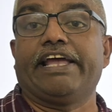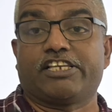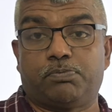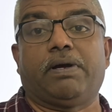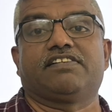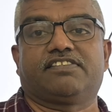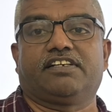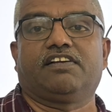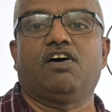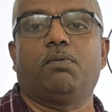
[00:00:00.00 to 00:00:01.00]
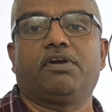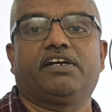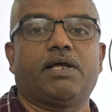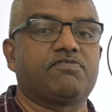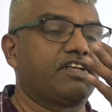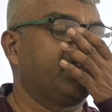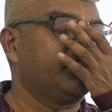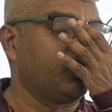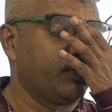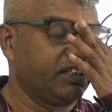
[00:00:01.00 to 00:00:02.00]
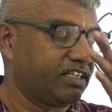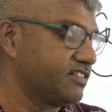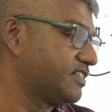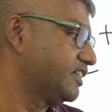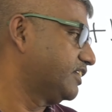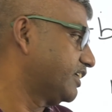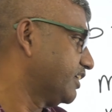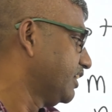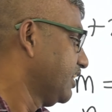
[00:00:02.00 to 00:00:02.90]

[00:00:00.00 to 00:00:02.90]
expansion. How many terms are there? 23 C3.